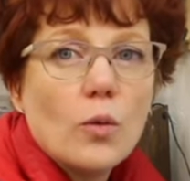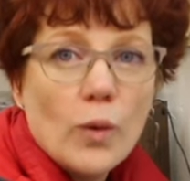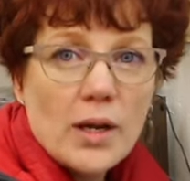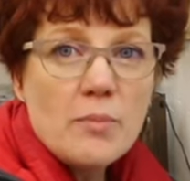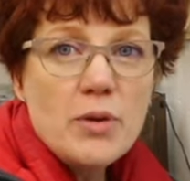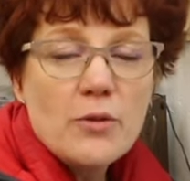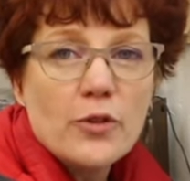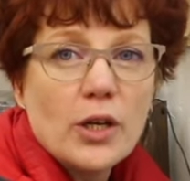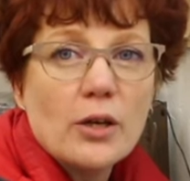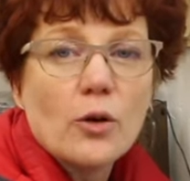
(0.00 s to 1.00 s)
When I'm
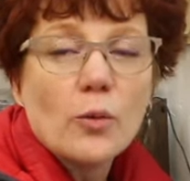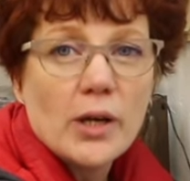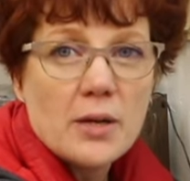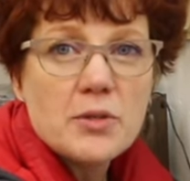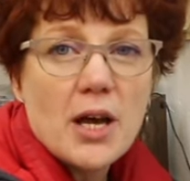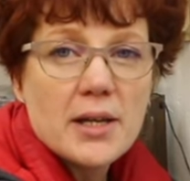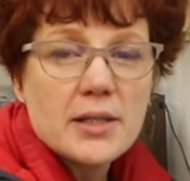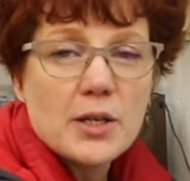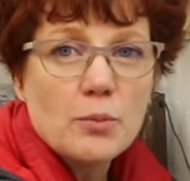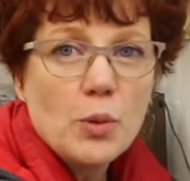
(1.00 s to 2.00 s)
pivoting or when I'm tying
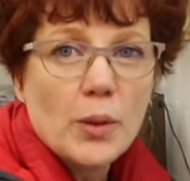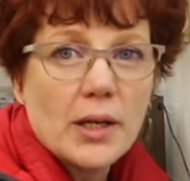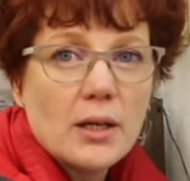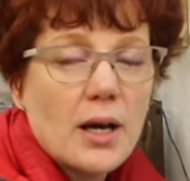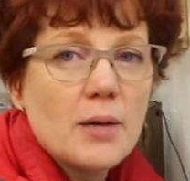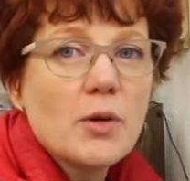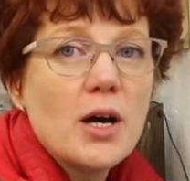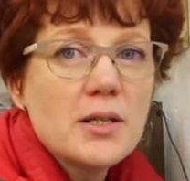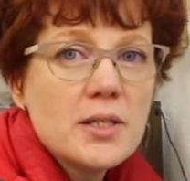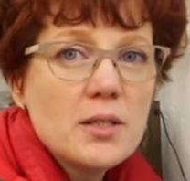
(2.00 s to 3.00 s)
down a point, I'm
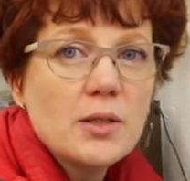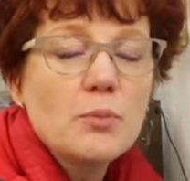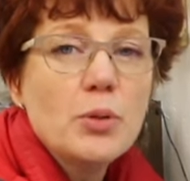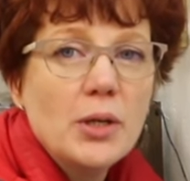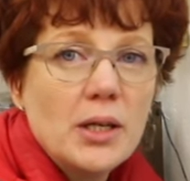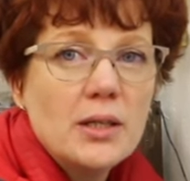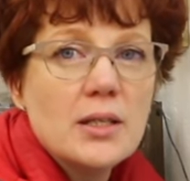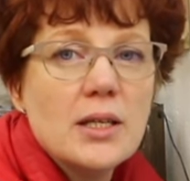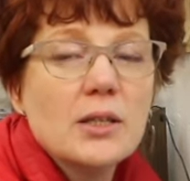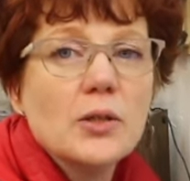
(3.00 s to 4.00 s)
constantly putting the
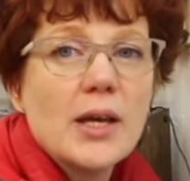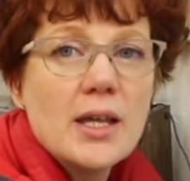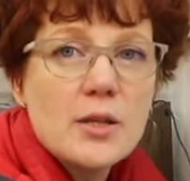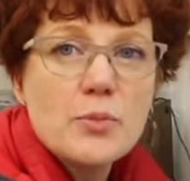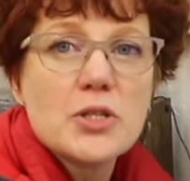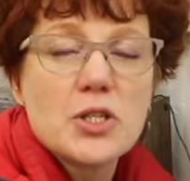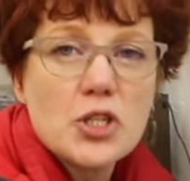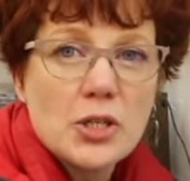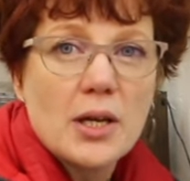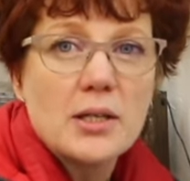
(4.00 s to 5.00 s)
needle in the
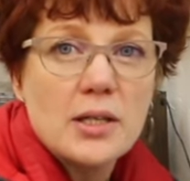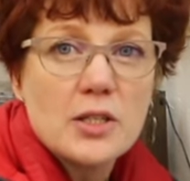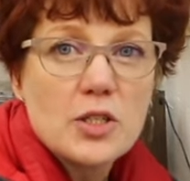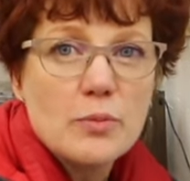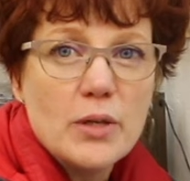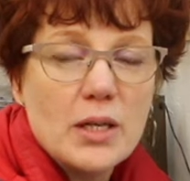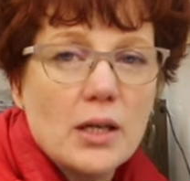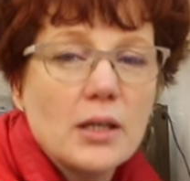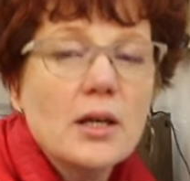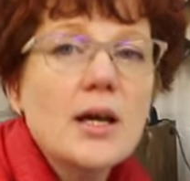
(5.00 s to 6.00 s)
position I need it to be
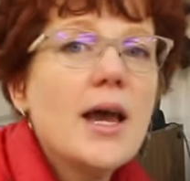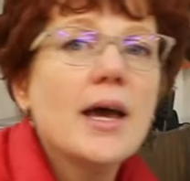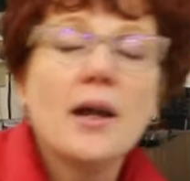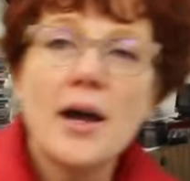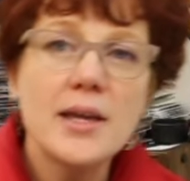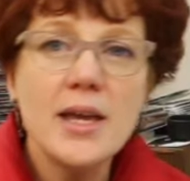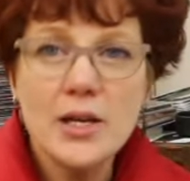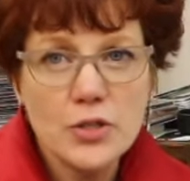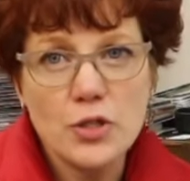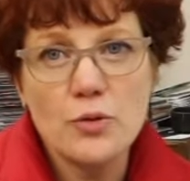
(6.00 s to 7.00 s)
in. And I
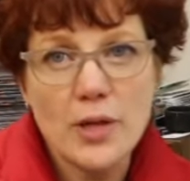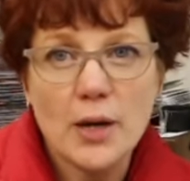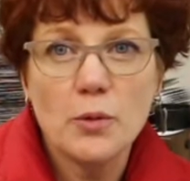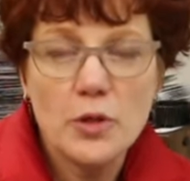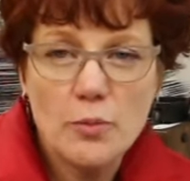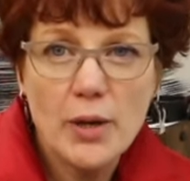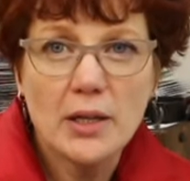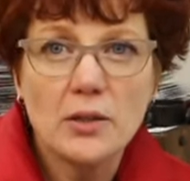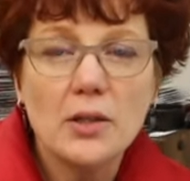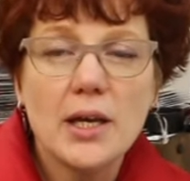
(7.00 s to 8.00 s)
can't do that with the
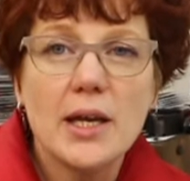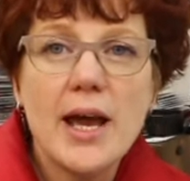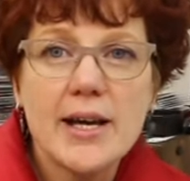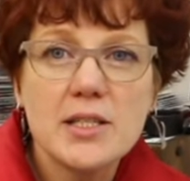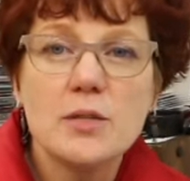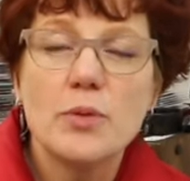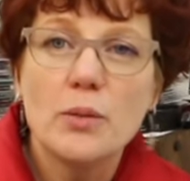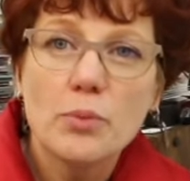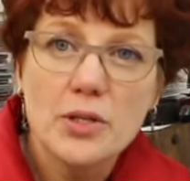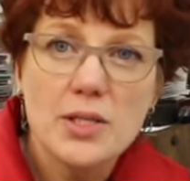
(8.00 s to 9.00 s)
pedal. It has to be
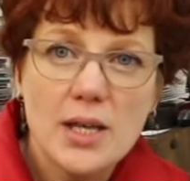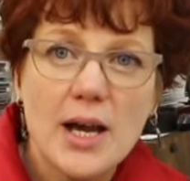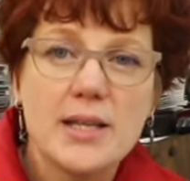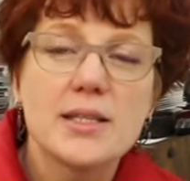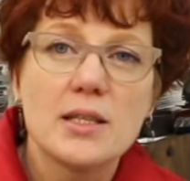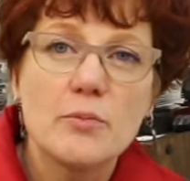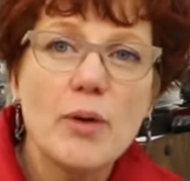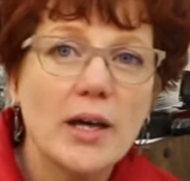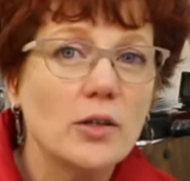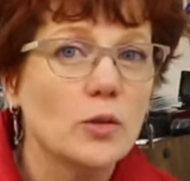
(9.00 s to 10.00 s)
precise. And the
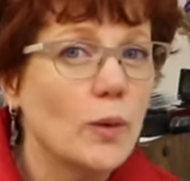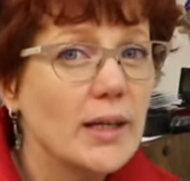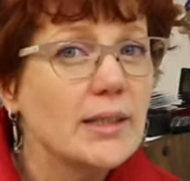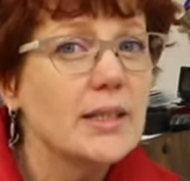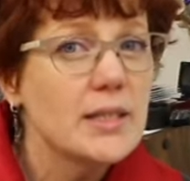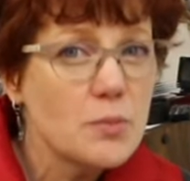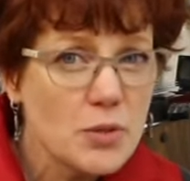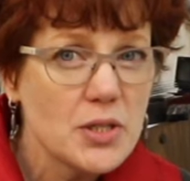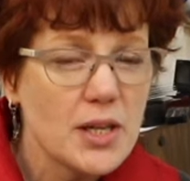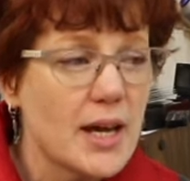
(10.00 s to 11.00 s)
pedal, while it is
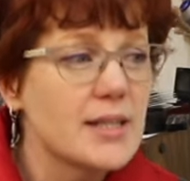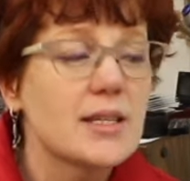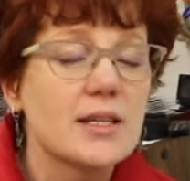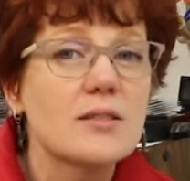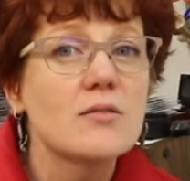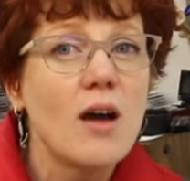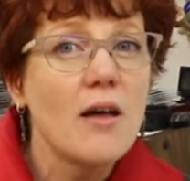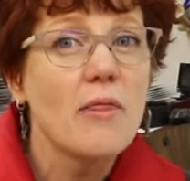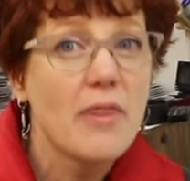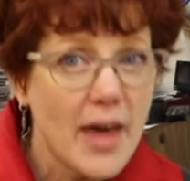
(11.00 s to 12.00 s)
precise, it's
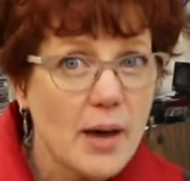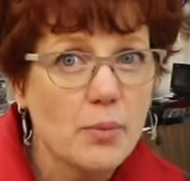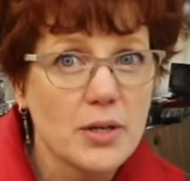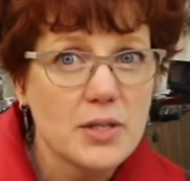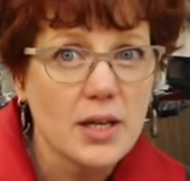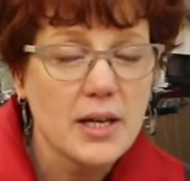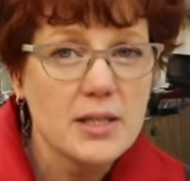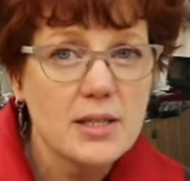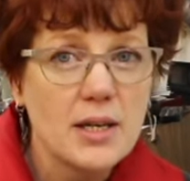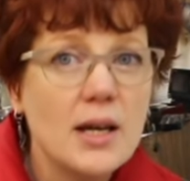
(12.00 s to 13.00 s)
not that
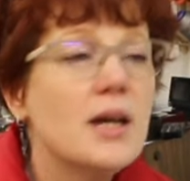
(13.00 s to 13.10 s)
precise.